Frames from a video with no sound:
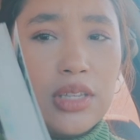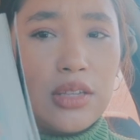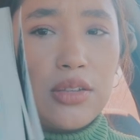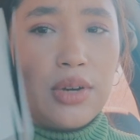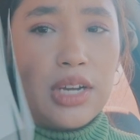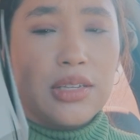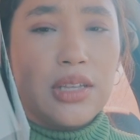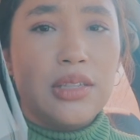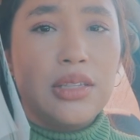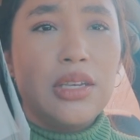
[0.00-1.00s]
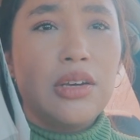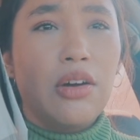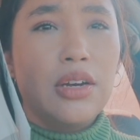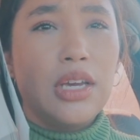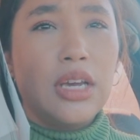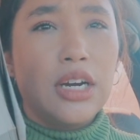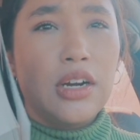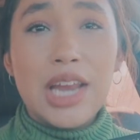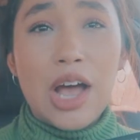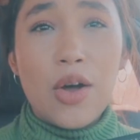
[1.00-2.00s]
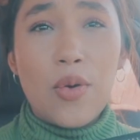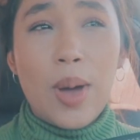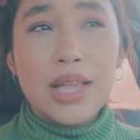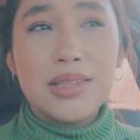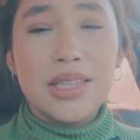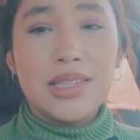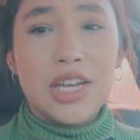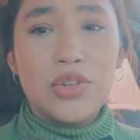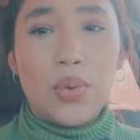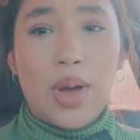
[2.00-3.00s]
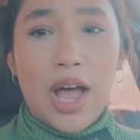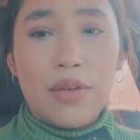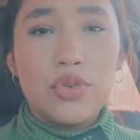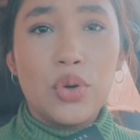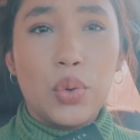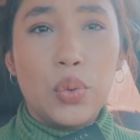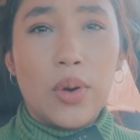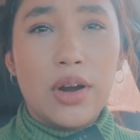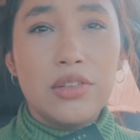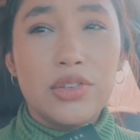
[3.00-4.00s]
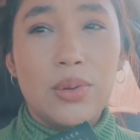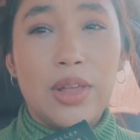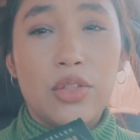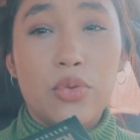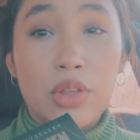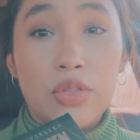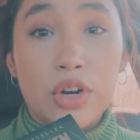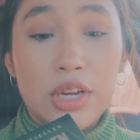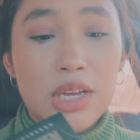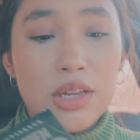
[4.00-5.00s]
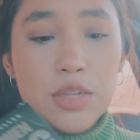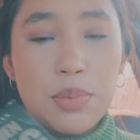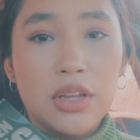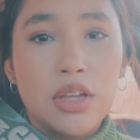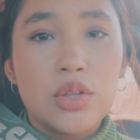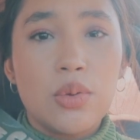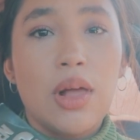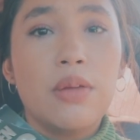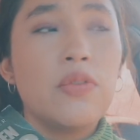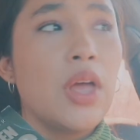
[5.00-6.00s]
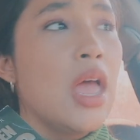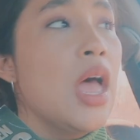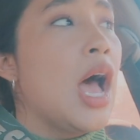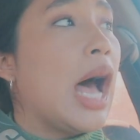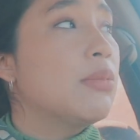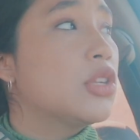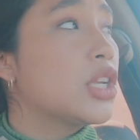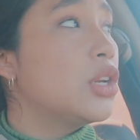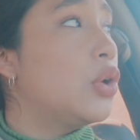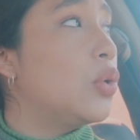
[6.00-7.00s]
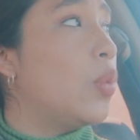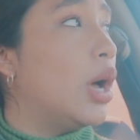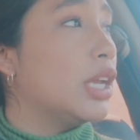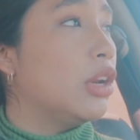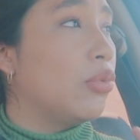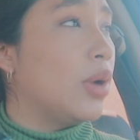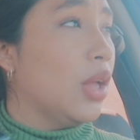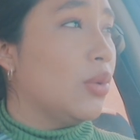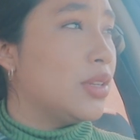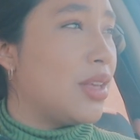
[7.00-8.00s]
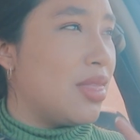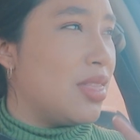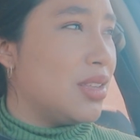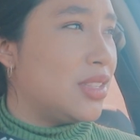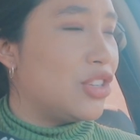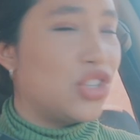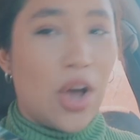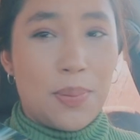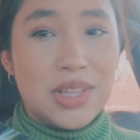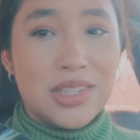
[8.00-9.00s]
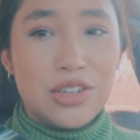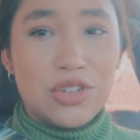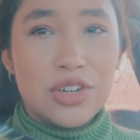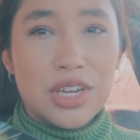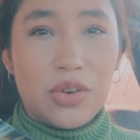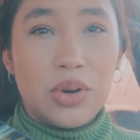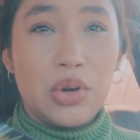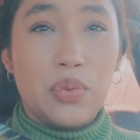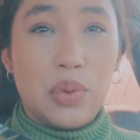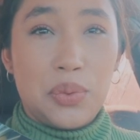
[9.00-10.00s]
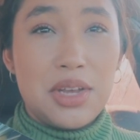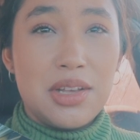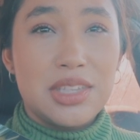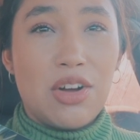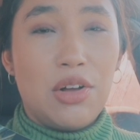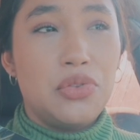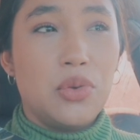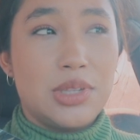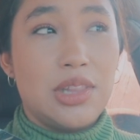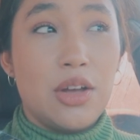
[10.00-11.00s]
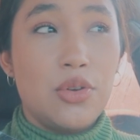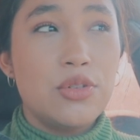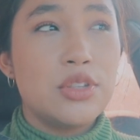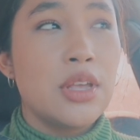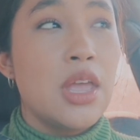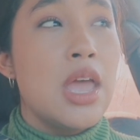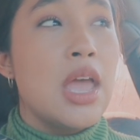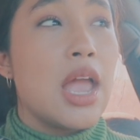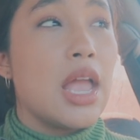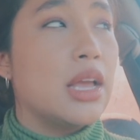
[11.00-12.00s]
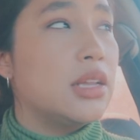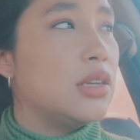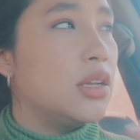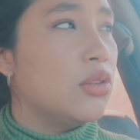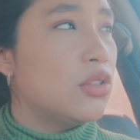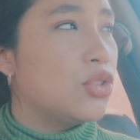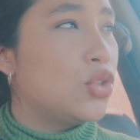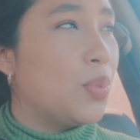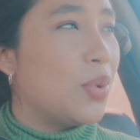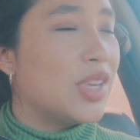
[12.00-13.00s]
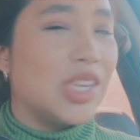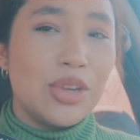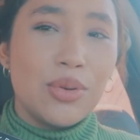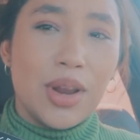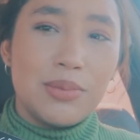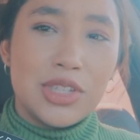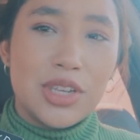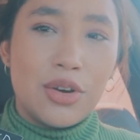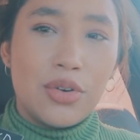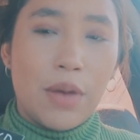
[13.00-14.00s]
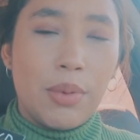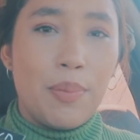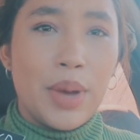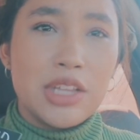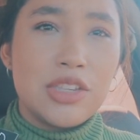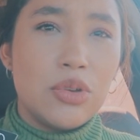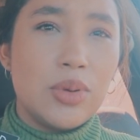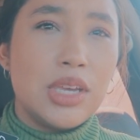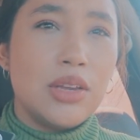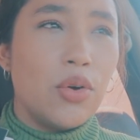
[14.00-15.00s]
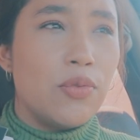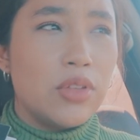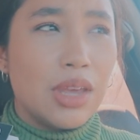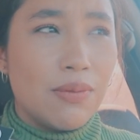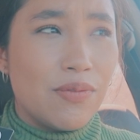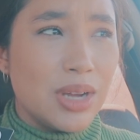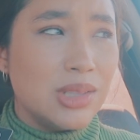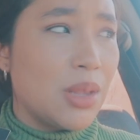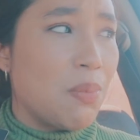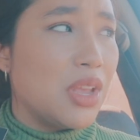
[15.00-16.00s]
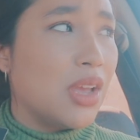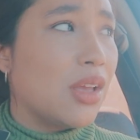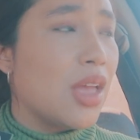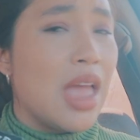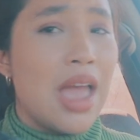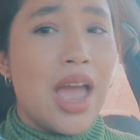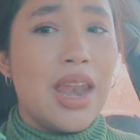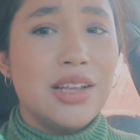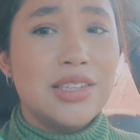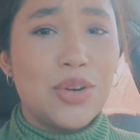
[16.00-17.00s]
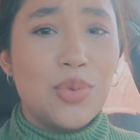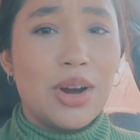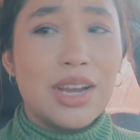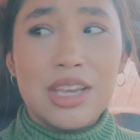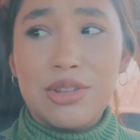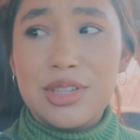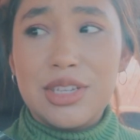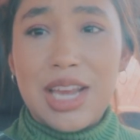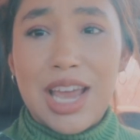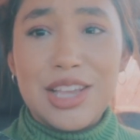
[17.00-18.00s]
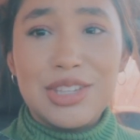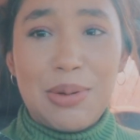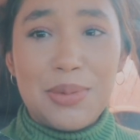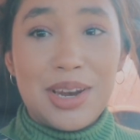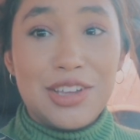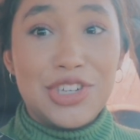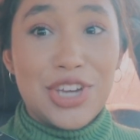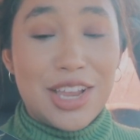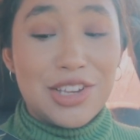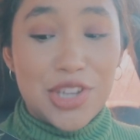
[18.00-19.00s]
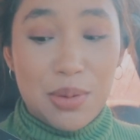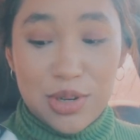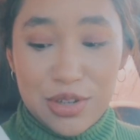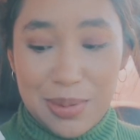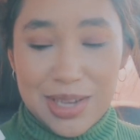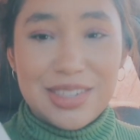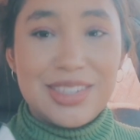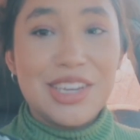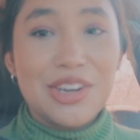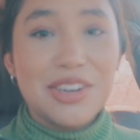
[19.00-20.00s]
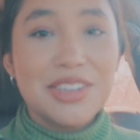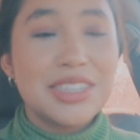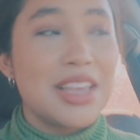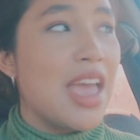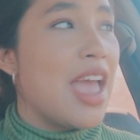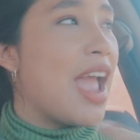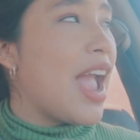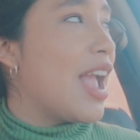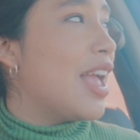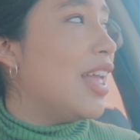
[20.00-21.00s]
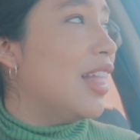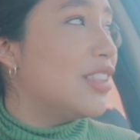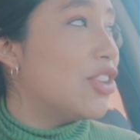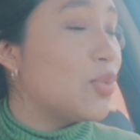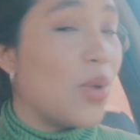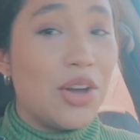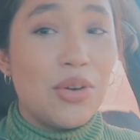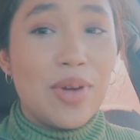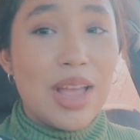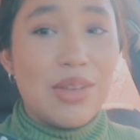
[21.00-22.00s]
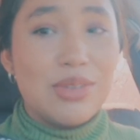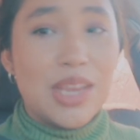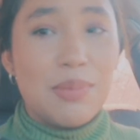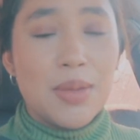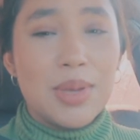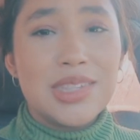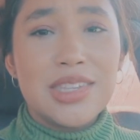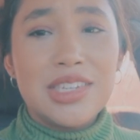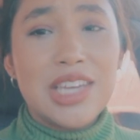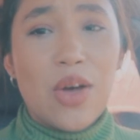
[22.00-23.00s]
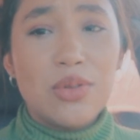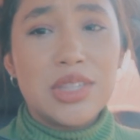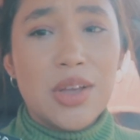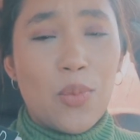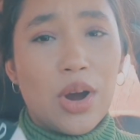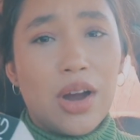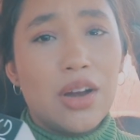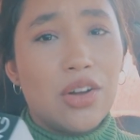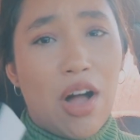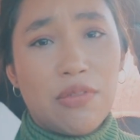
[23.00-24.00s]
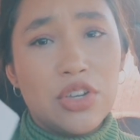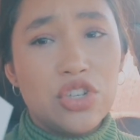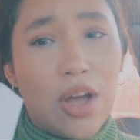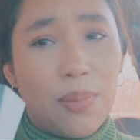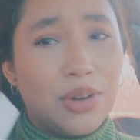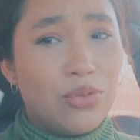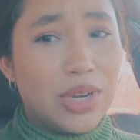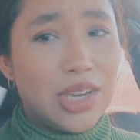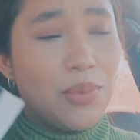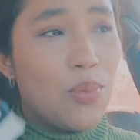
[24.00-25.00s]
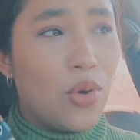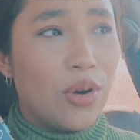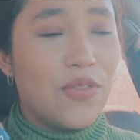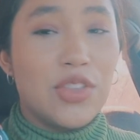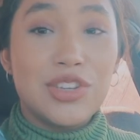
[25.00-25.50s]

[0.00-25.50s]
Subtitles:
as you guys can see on here. Now, since I don't have to go to work until like 3:30 and it's barely 12, I'm just going to go walking around this shopping center here in Corona. It's called Dos Lagos, and it looks super cute. I'm just gonna grab a bite to eat. Hopefully I can find something. And I did wear heels today, so I'm gonna change them into my sneakers and just walk around and maybe sit down somewhere in a coffee shop and read more of The